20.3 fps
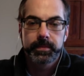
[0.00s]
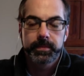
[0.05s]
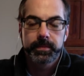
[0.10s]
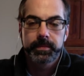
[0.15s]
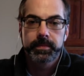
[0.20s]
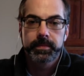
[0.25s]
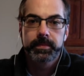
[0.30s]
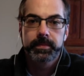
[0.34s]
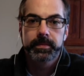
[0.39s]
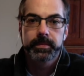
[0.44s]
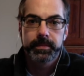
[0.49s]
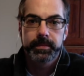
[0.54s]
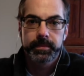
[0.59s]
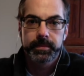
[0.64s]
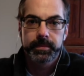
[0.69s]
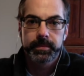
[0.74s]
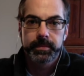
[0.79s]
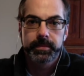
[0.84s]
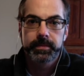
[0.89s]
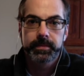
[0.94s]

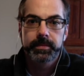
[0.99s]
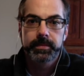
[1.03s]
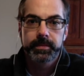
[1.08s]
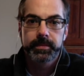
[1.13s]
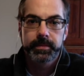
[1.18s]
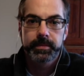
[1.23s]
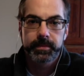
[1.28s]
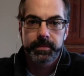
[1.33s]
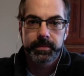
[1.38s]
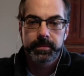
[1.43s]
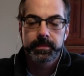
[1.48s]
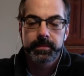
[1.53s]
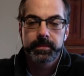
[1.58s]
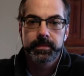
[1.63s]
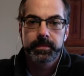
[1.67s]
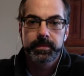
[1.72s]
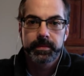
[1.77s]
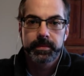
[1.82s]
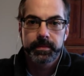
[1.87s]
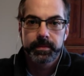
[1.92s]

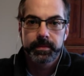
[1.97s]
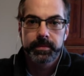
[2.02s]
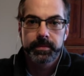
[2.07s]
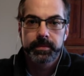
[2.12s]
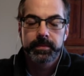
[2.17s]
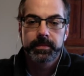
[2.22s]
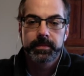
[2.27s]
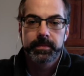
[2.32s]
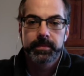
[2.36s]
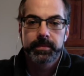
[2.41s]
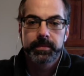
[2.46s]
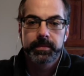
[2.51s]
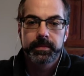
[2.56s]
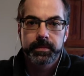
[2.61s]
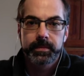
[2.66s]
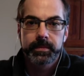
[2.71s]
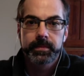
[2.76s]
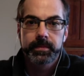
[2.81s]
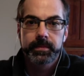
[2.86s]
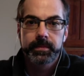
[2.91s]

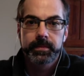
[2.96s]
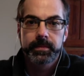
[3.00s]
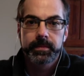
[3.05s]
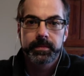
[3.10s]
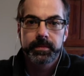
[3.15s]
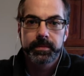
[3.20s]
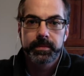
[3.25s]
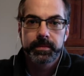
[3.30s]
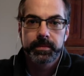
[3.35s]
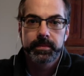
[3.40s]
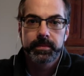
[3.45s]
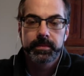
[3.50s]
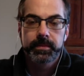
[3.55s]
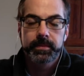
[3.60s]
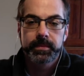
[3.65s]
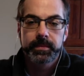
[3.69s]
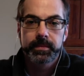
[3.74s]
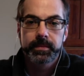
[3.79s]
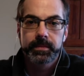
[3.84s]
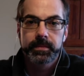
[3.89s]

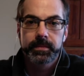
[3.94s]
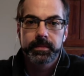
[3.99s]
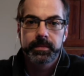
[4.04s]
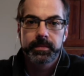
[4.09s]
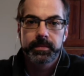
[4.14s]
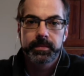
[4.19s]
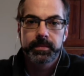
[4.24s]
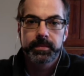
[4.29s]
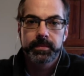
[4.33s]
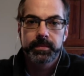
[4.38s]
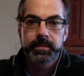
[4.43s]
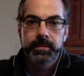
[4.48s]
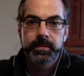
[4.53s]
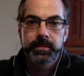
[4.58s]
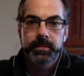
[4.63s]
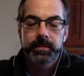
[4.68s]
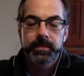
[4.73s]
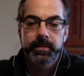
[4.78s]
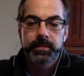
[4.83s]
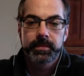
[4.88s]

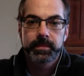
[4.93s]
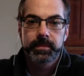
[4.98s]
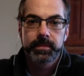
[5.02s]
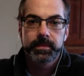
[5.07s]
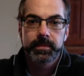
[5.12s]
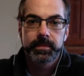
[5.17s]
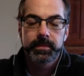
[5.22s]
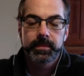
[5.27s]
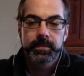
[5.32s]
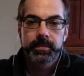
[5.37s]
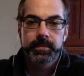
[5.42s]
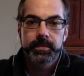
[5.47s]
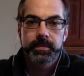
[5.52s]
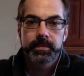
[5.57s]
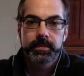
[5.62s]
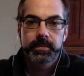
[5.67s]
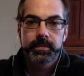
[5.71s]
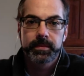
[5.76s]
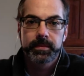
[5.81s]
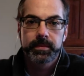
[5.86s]

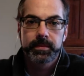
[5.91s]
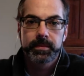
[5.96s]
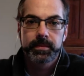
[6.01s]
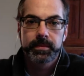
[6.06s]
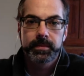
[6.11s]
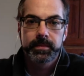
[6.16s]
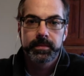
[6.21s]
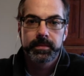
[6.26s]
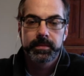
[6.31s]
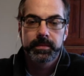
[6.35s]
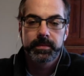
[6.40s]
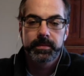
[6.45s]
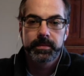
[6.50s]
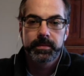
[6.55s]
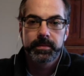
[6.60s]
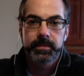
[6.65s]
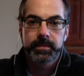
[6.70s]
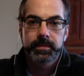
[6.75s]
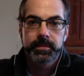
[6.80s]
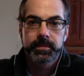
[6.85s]

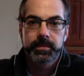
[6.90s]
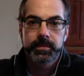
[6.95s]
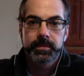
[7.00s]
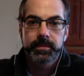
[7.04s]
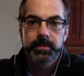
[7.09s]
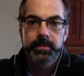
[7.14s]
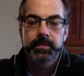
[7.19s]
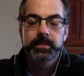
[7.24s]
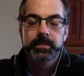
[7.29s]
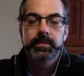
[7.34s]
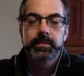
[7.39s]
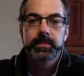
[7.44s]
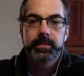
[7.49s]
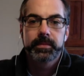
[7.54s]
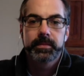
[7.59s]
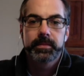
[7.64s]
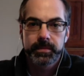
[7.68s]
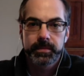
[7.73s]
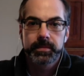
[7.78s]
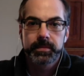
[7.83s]

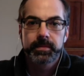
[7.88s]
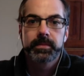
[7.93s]
(silent)